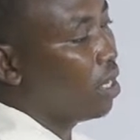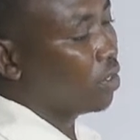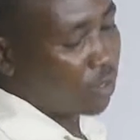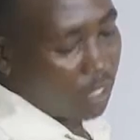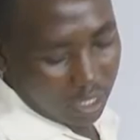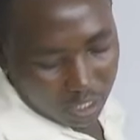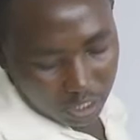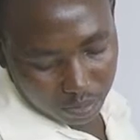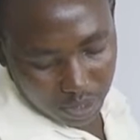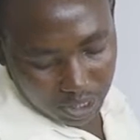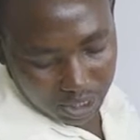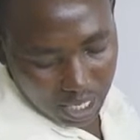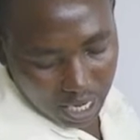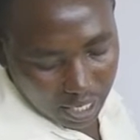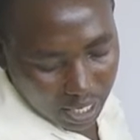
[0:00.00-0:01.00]
So in this
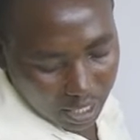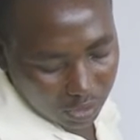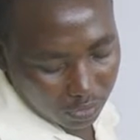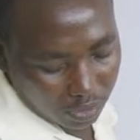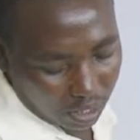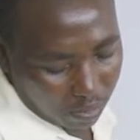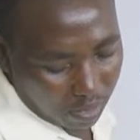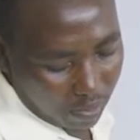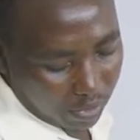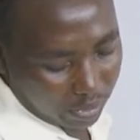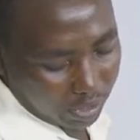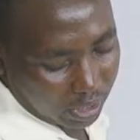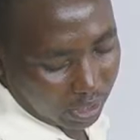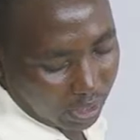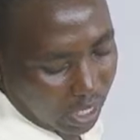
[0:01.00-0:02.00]
particular case, you can be
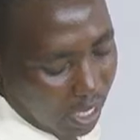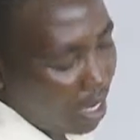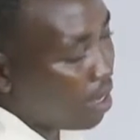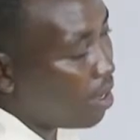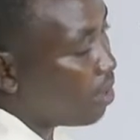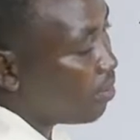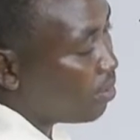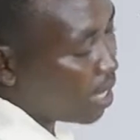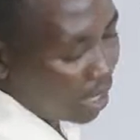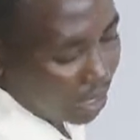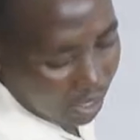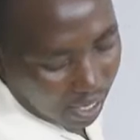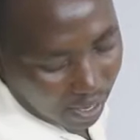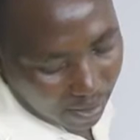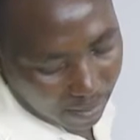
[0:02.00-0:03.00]
able to say that